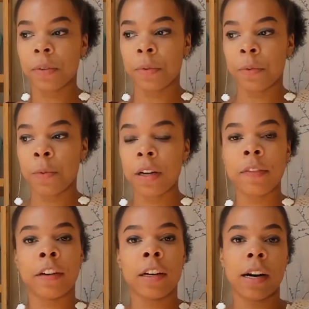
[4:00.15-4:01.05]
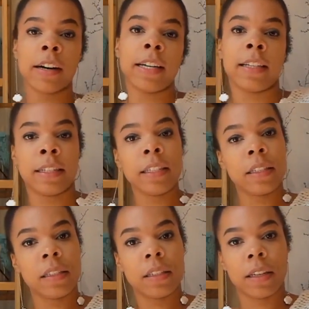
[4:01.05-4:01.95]
One of our
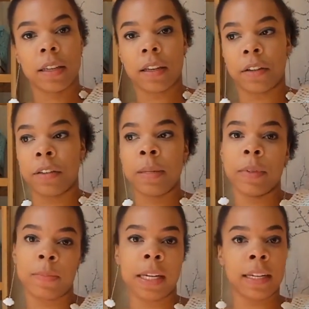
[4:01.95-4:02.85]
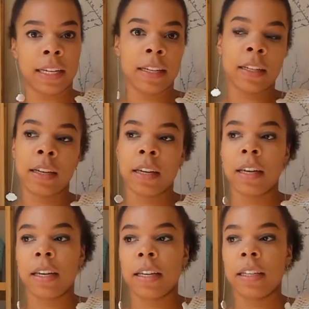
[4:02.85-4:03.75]
artists, her name is Madeleine,
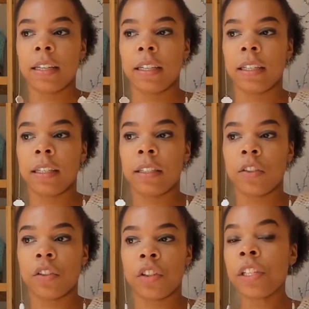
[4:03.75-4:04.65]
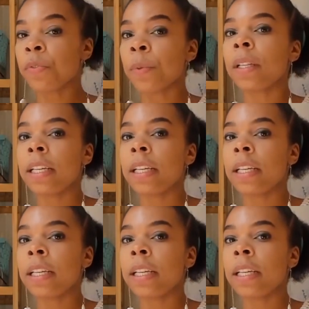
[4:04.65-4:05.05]
she's really